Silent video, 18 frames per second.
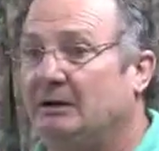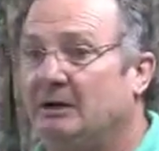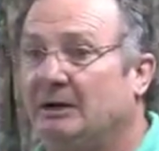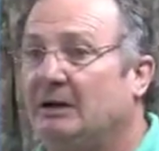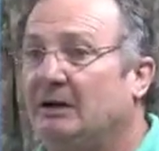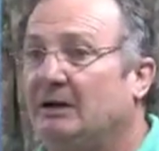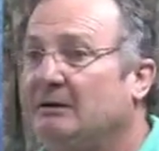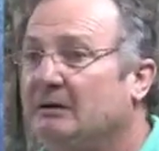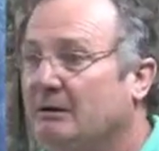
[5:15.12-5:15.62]

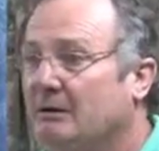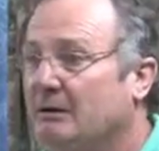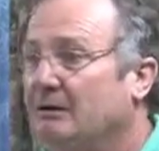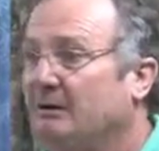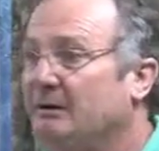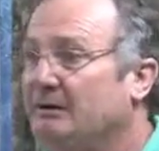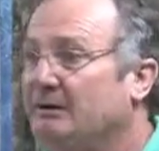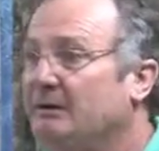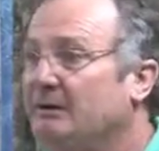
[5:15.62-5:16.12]
and
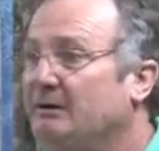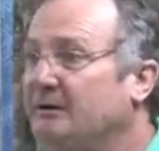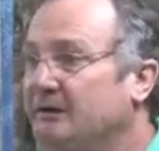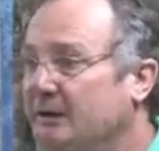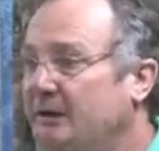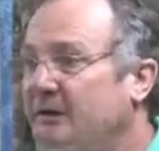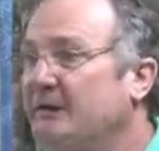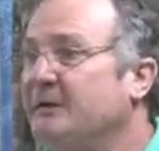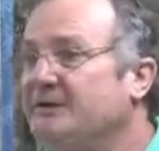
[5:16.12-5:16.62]
I
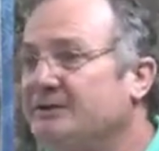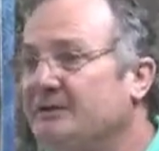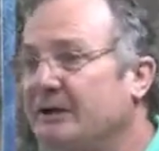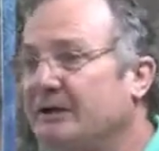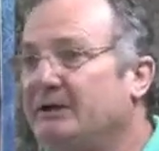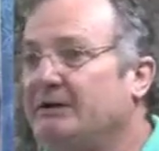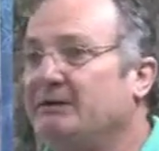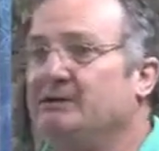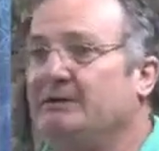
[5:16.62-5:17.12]
can
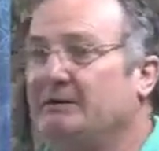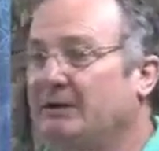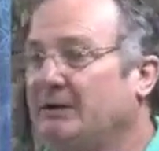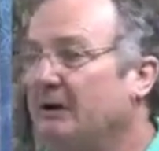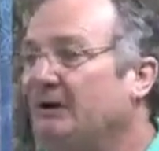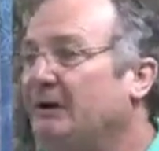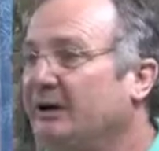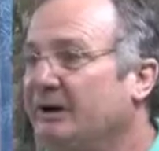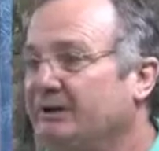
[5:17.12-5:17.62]
sell it
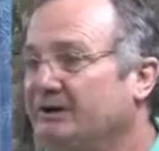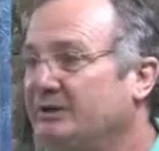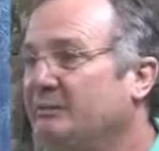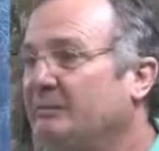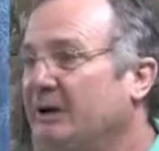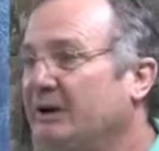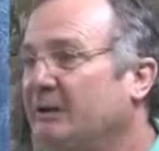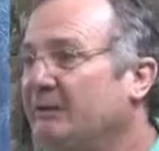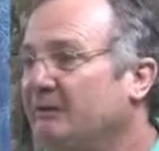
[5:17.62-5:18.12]
and I get
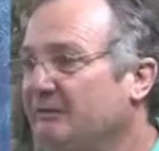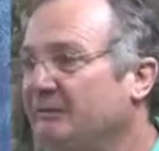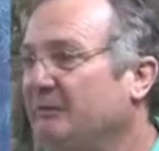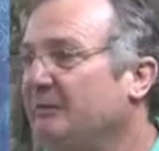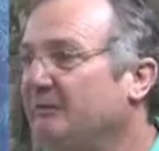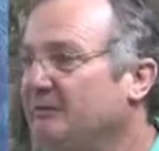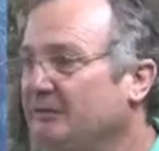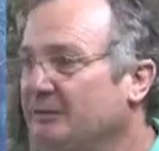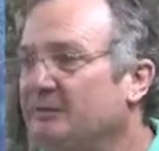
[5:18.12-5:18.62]
some money for
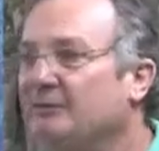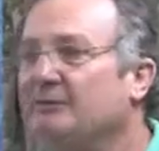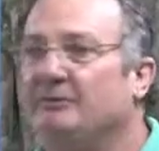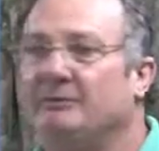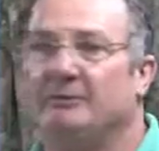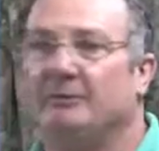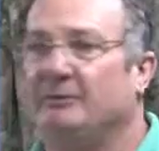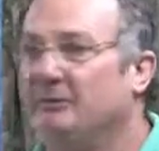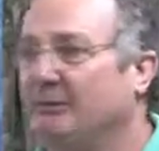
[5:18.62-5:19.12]
the fuel
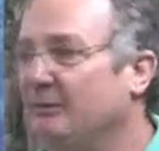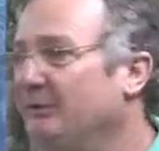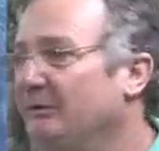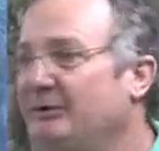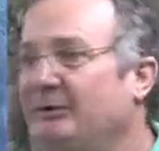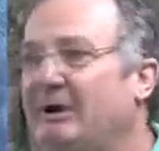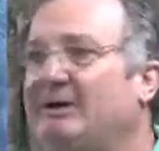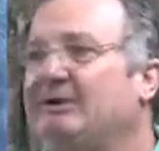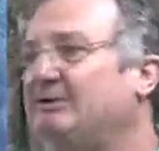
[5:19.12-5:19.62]
for
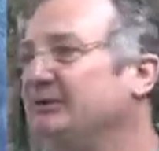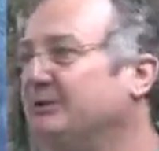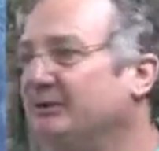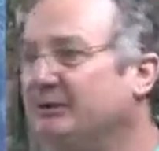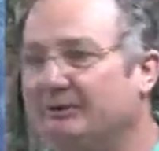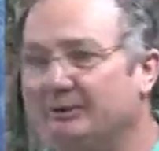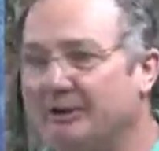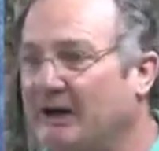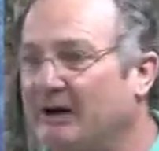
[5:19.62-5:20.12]
the tractor
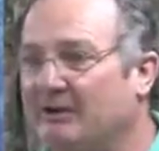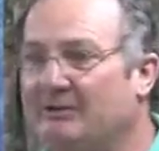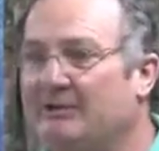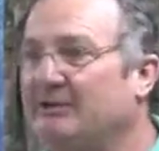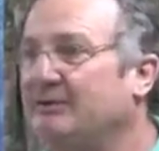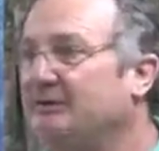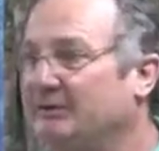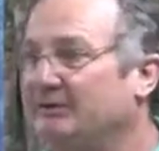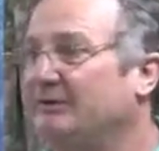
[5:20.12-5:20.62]
and all the other
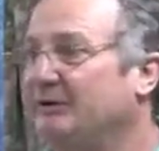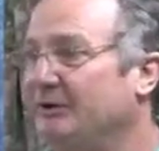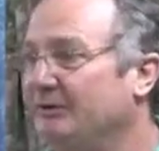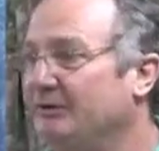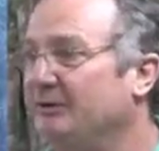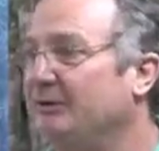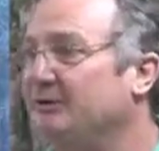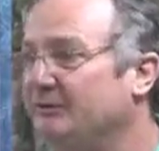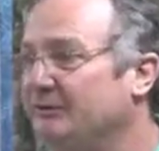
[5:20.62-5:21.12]
things I've got
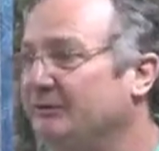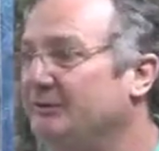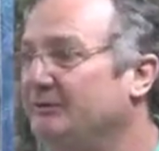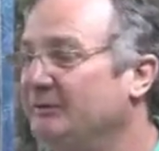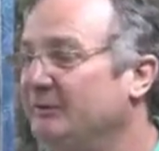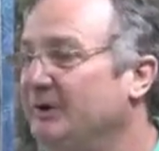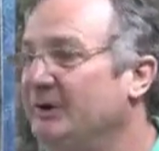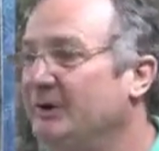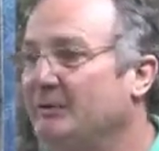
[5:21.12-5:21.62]
to do to
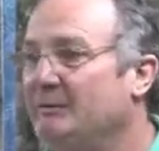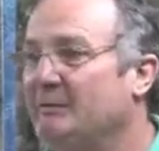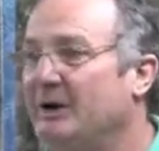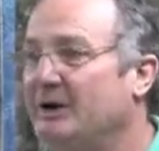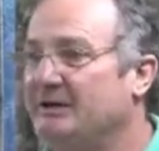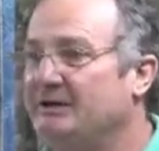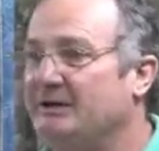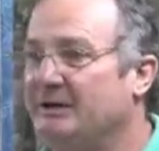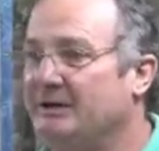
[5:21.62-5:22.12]

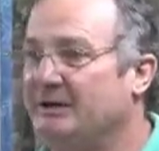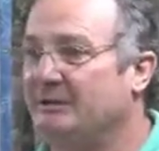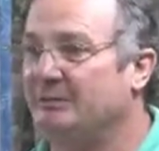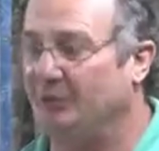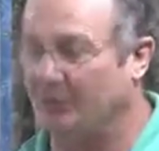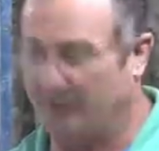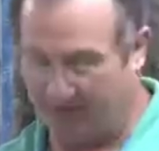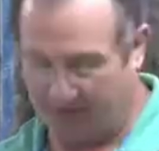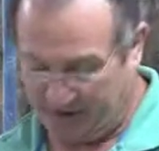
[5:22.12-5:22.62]
maintain the
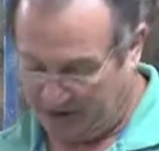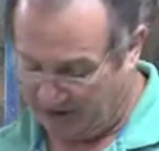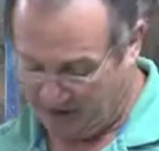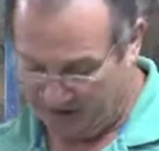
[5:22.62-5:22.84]
property.